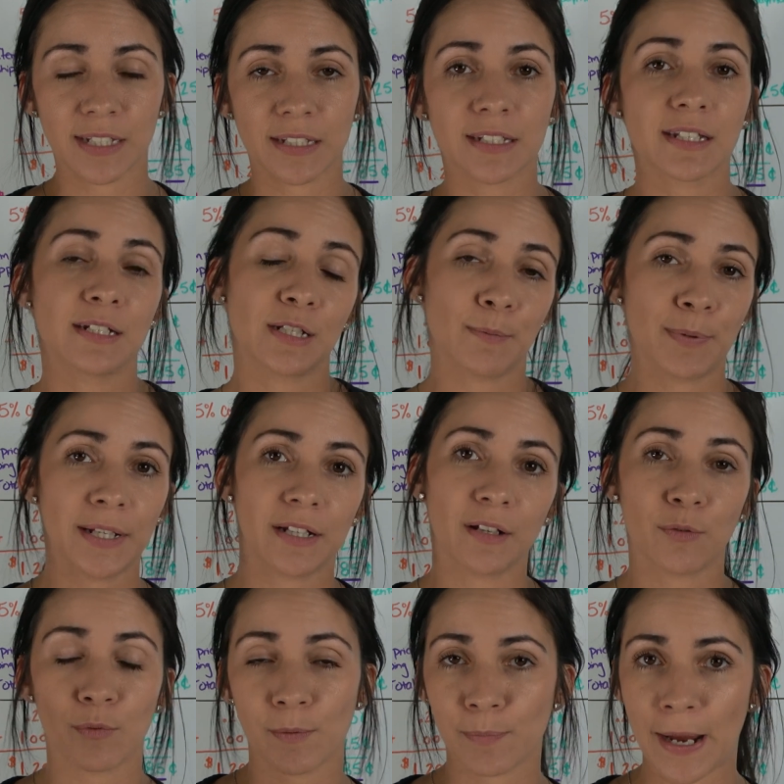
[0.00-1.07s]
cents,
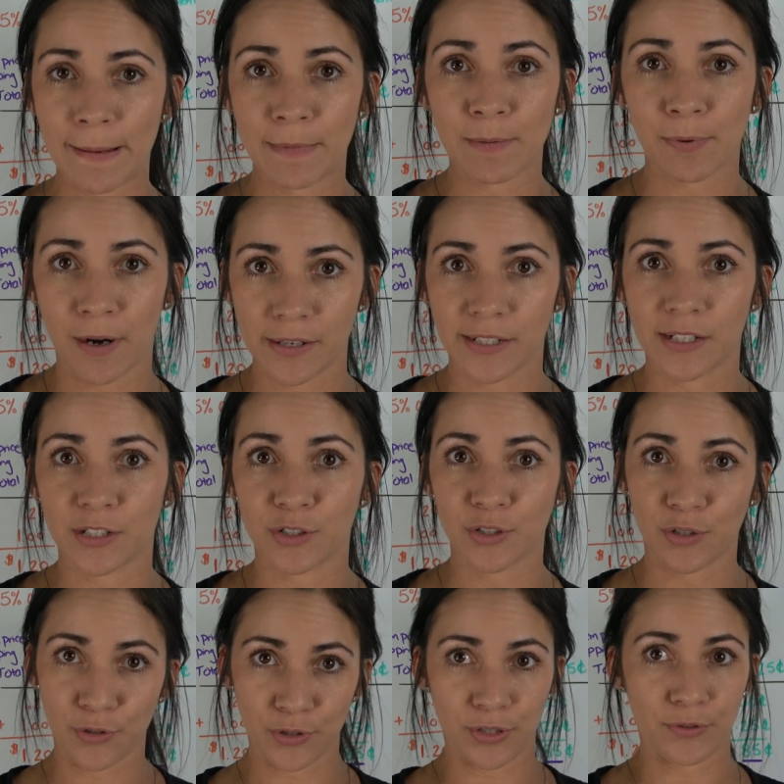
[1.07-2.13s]
depending on what payment
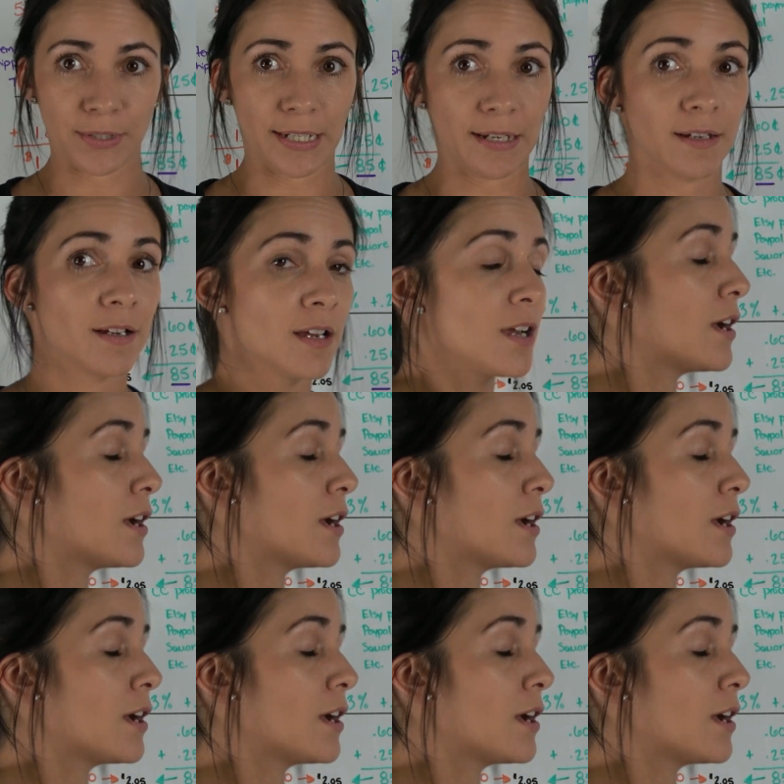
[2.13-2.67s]
processor you're using.